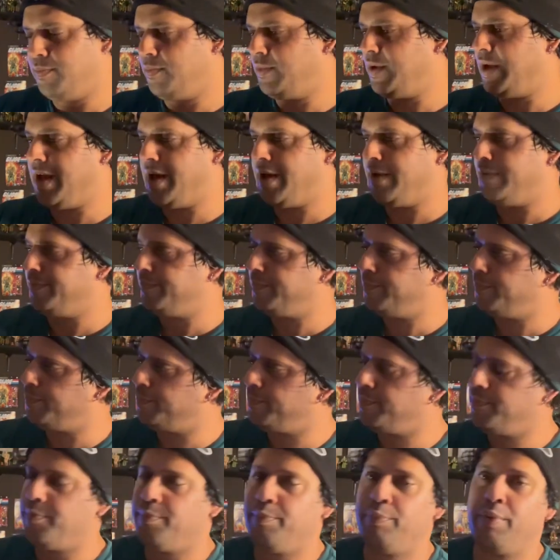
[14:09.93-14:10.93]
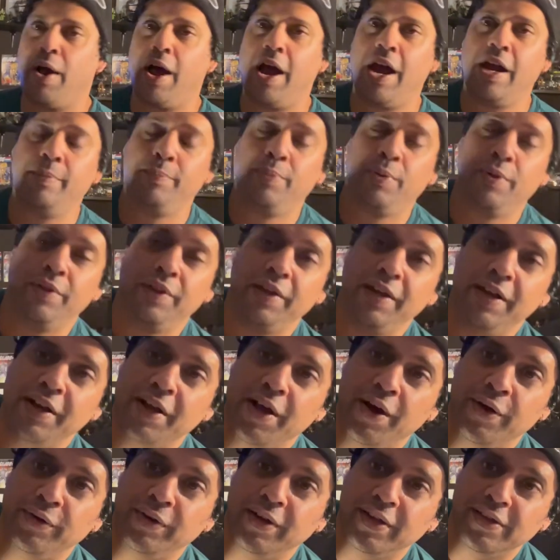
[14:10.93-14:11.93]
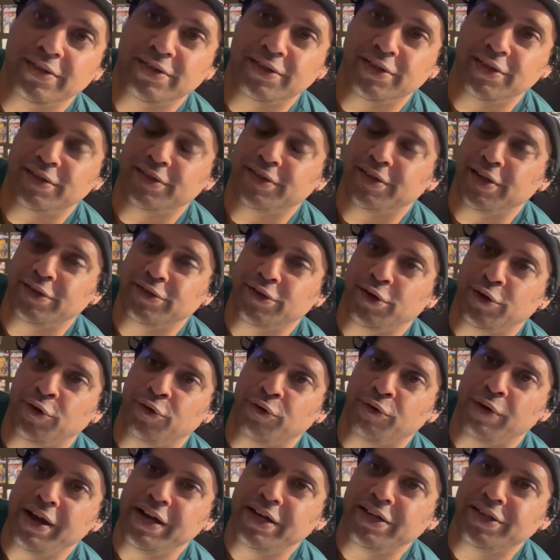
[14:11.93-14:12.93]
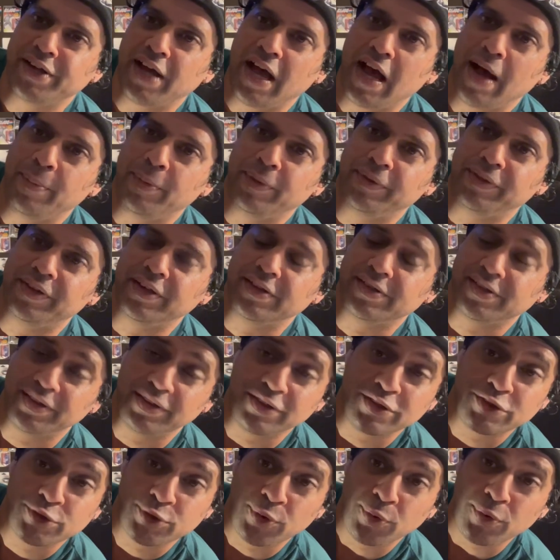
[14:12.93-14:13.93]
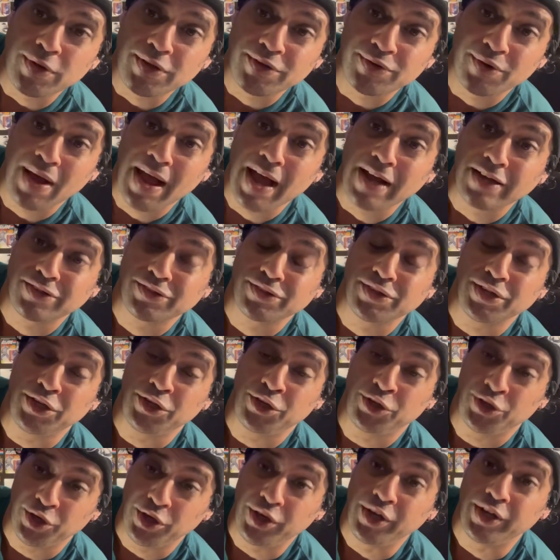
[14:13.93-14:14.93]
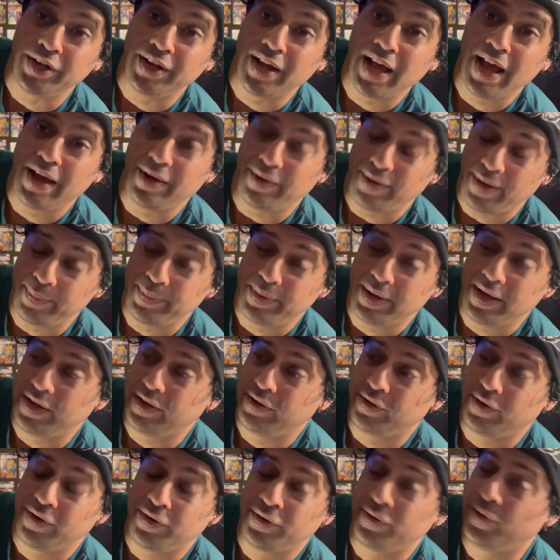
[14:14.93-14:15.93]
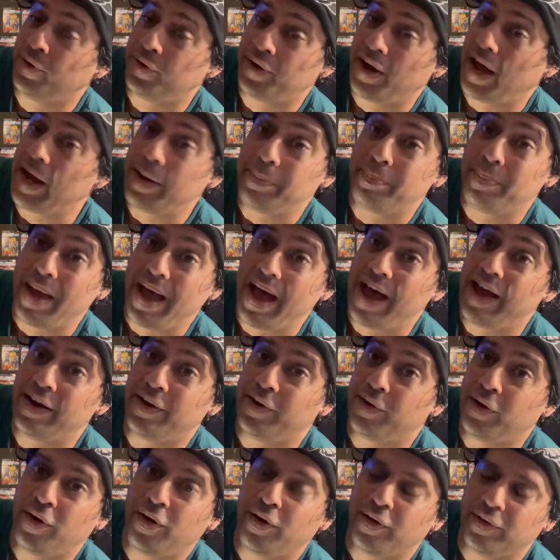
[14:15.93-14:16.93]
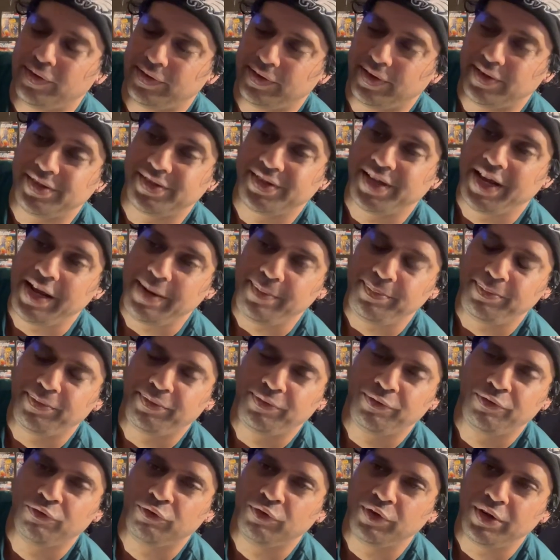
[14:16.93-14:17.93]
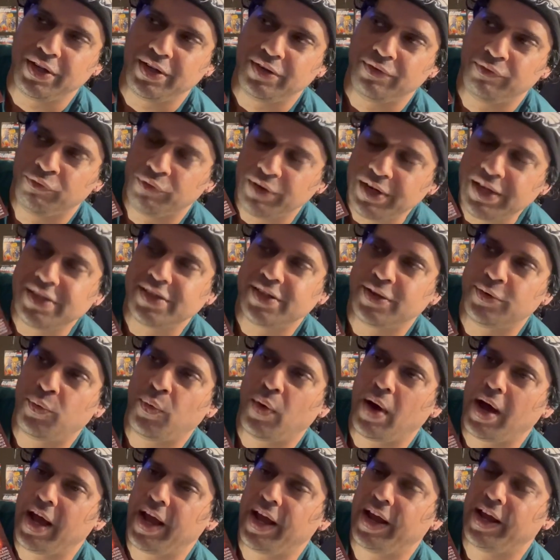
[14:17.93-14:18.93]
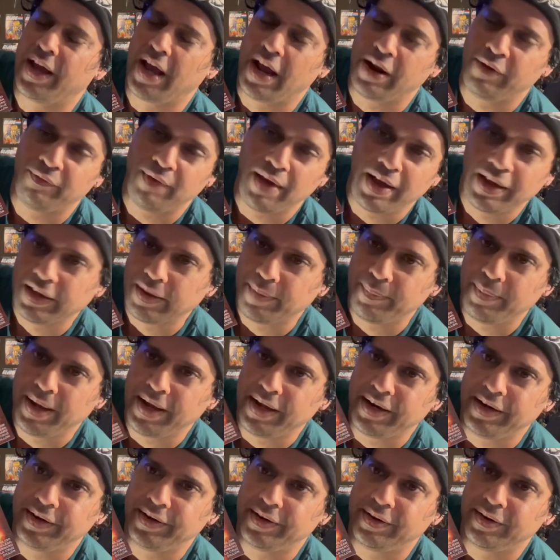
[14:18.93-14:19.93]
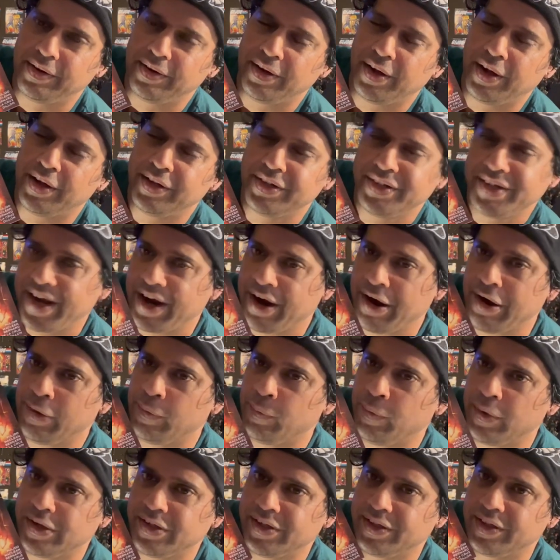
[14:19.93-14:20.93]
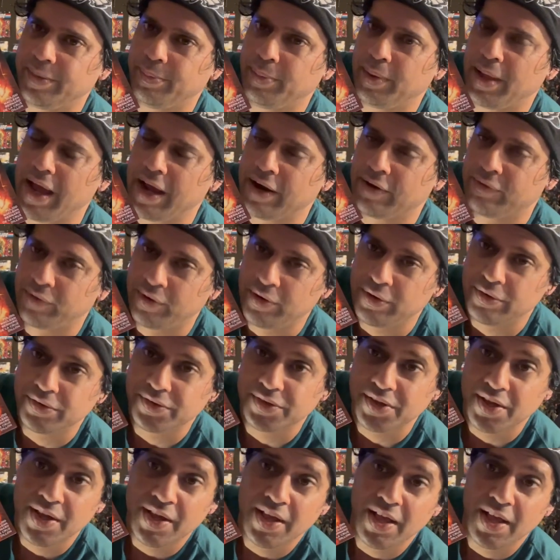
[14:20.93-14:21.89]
yeah, Brian Polito does just does a great job with this. And the stories are actually good. I mean, they're, they're not bad at all. And the same re reason why I recommend uh, Tarot Witch of the Black Rose,